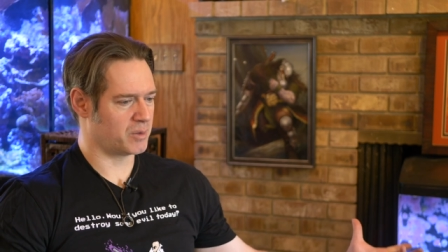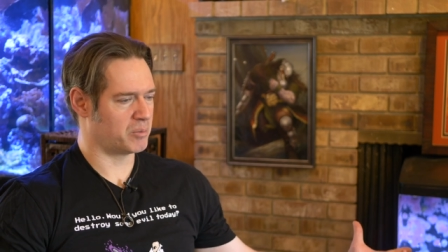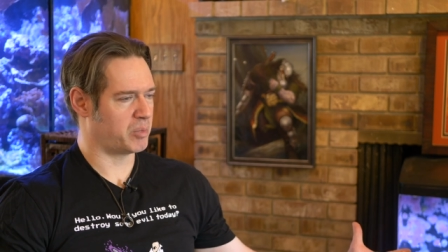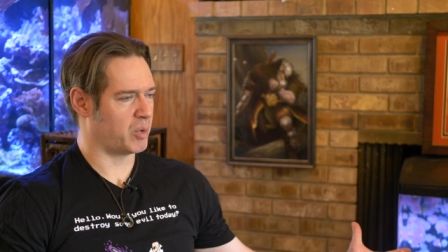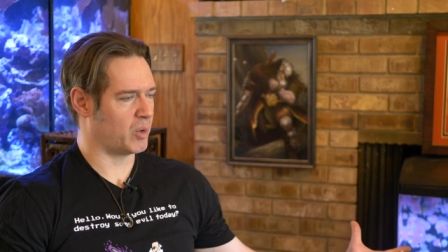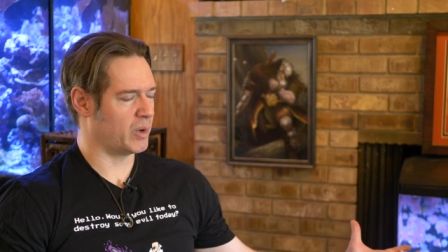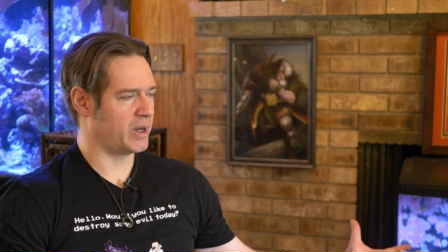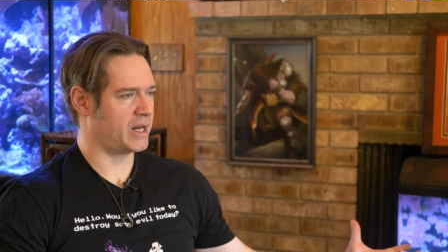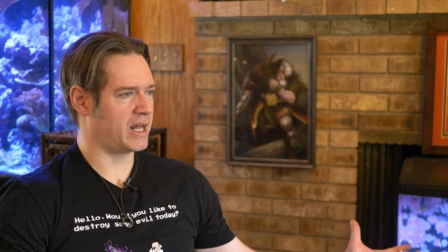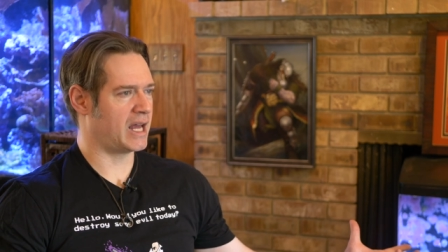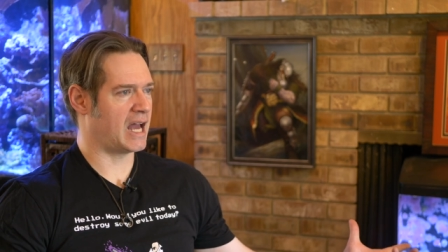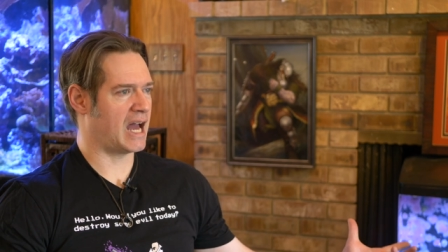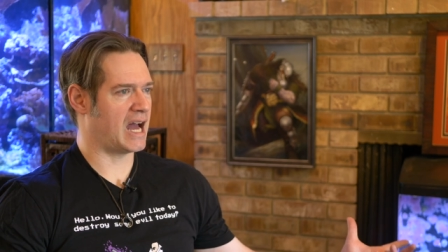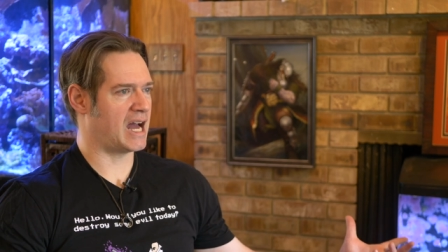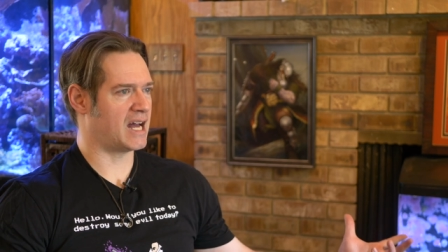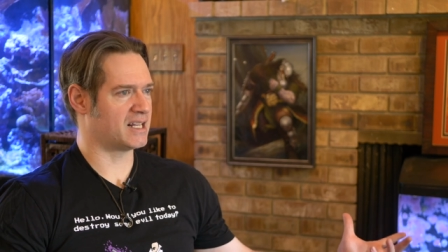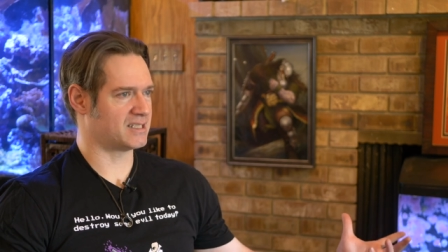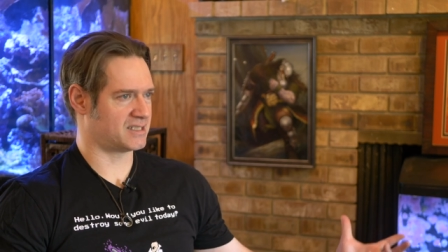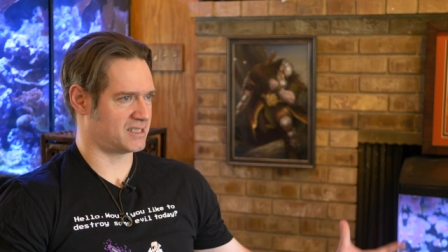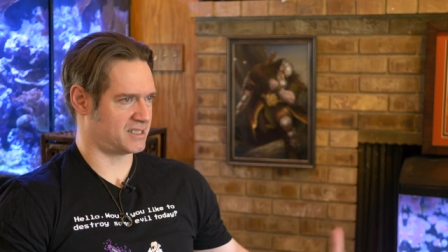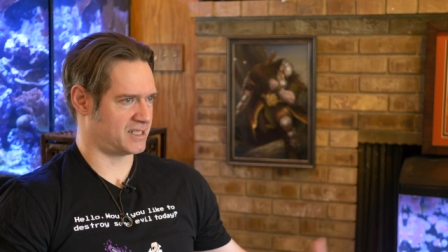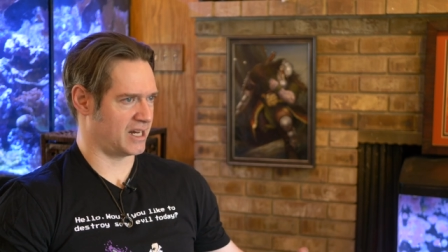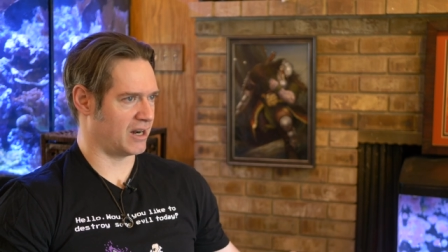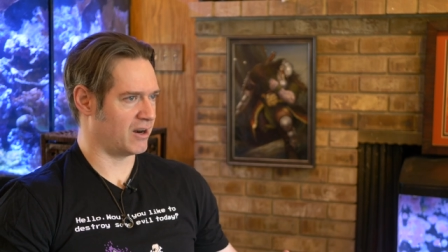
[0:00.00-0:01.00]
a pointy
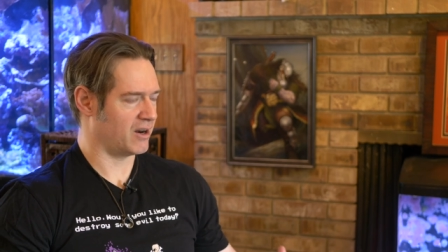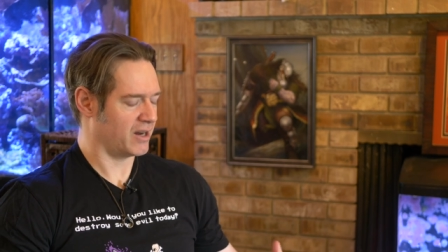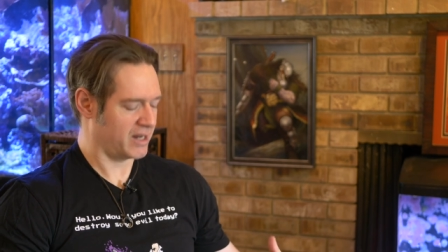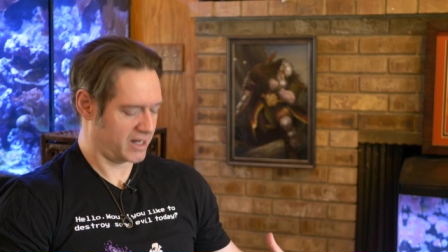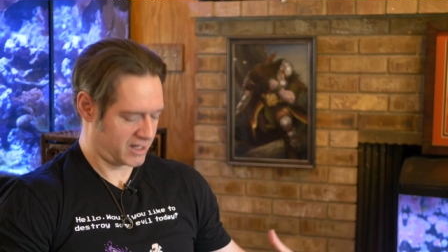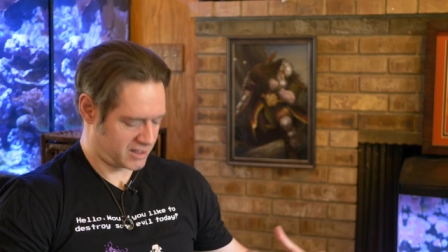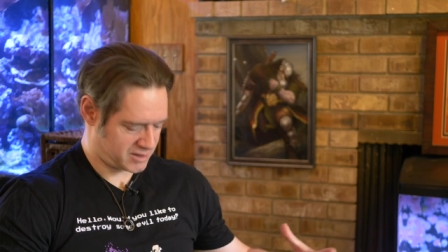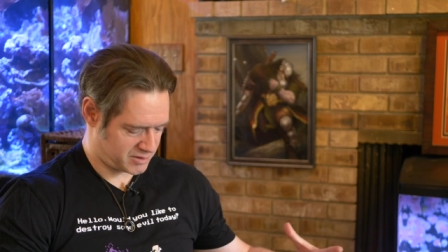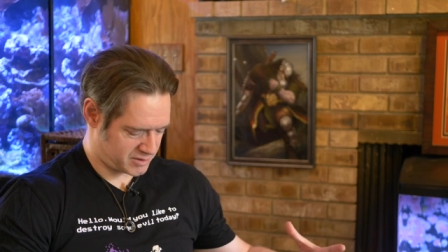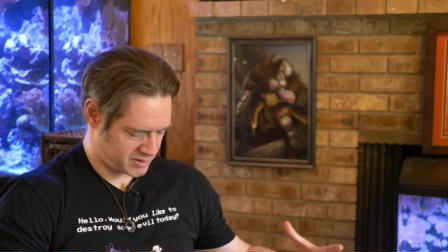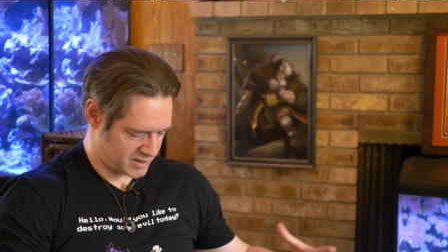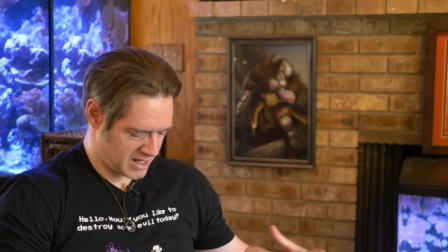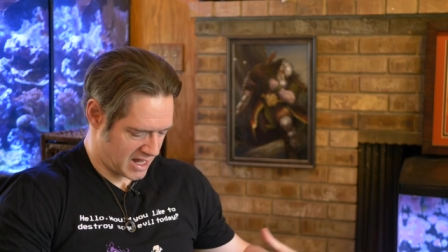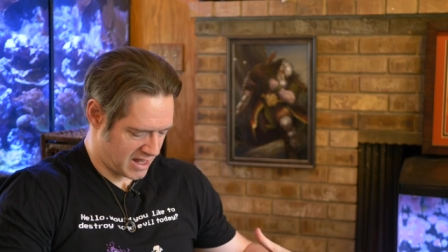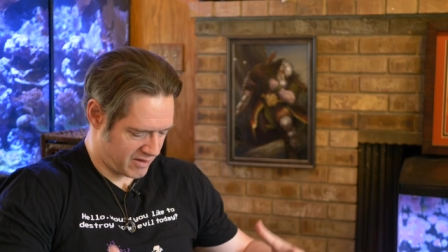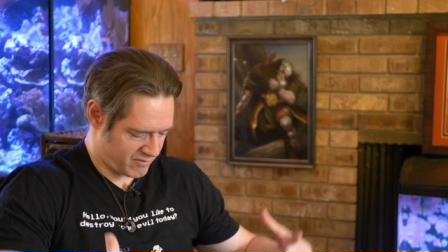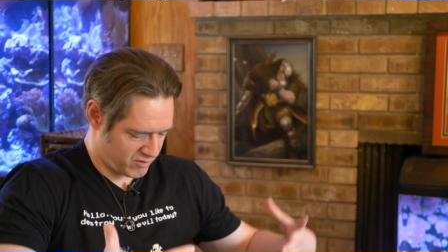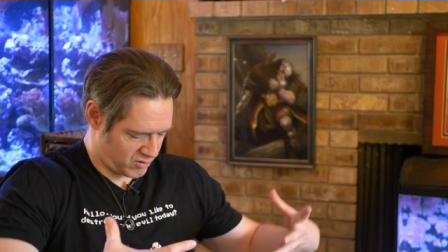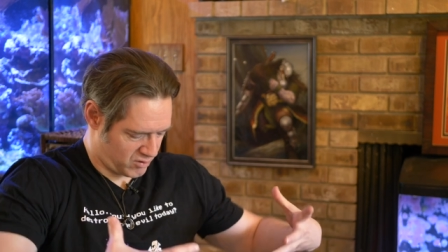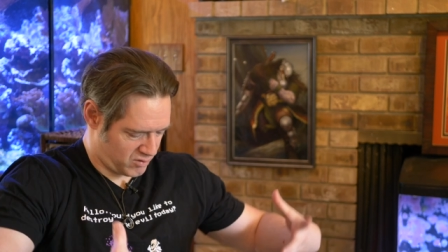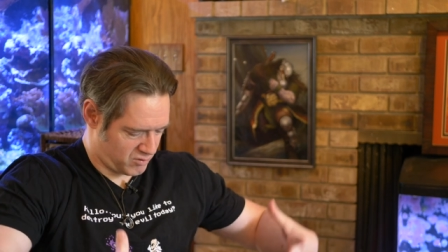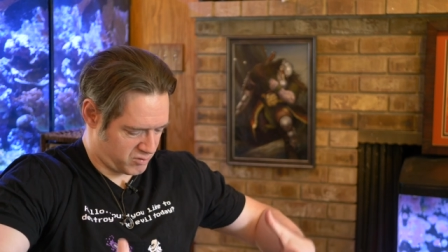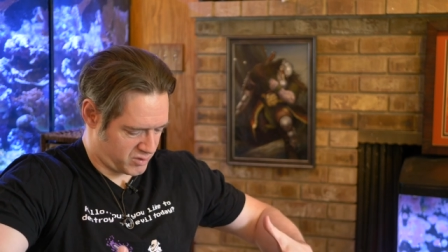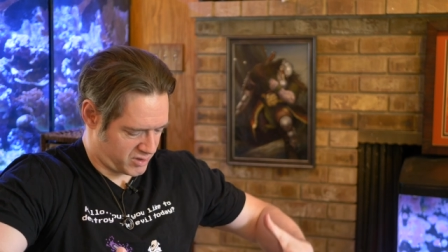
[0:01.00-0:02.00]
hat staring at his
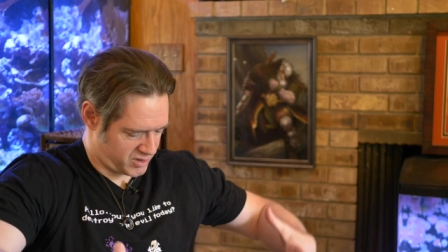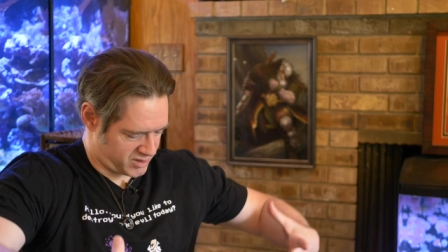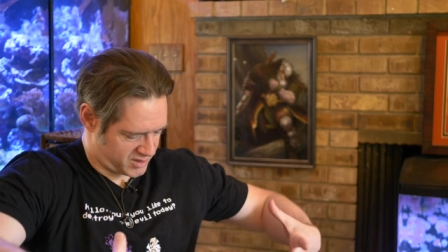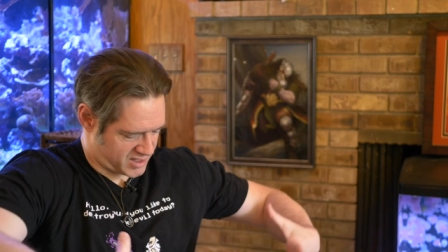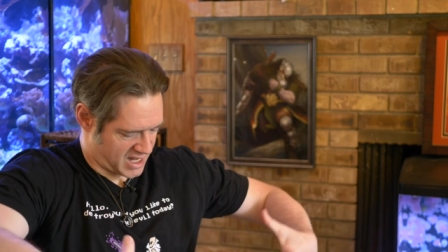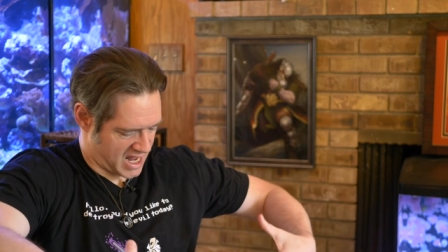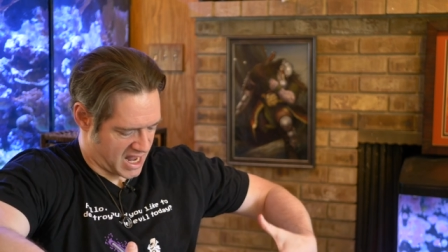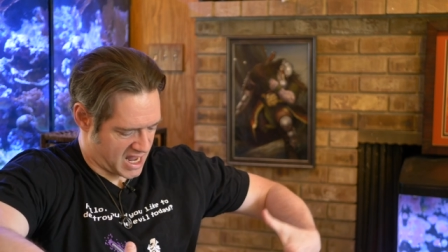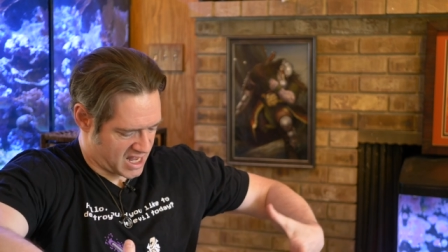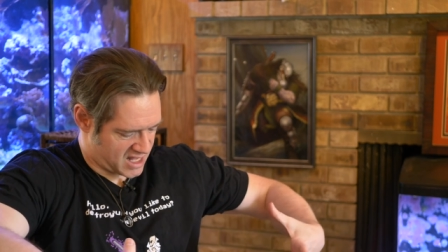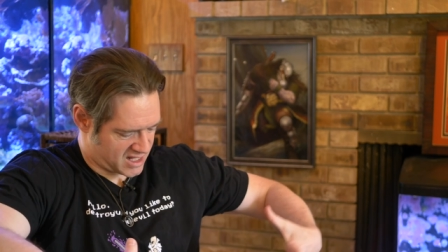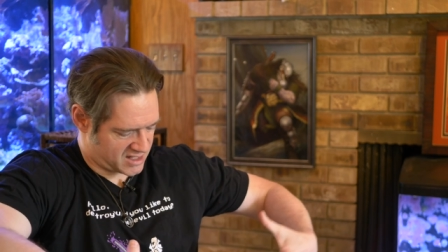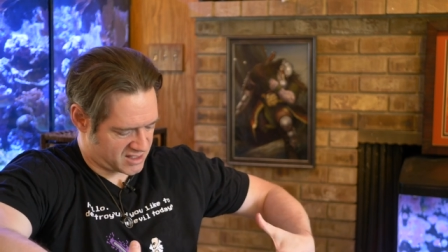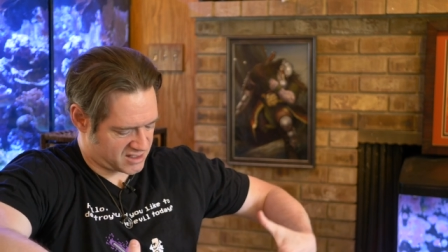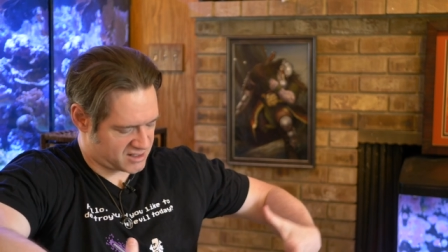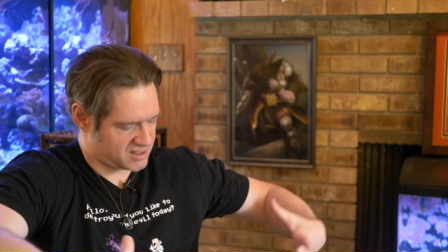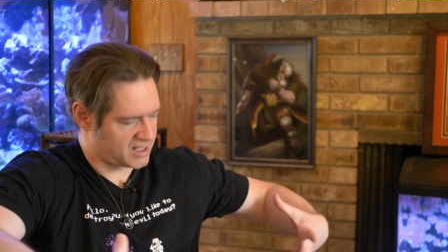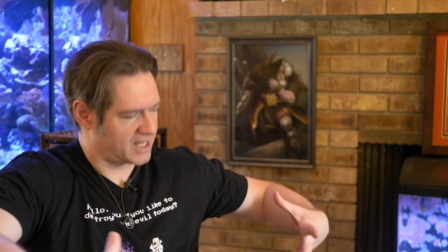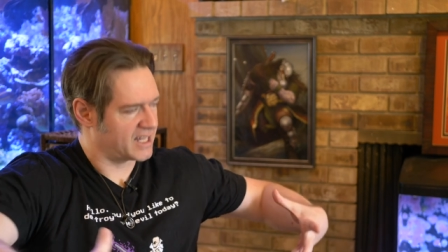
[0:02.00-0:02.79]
navel with his hands.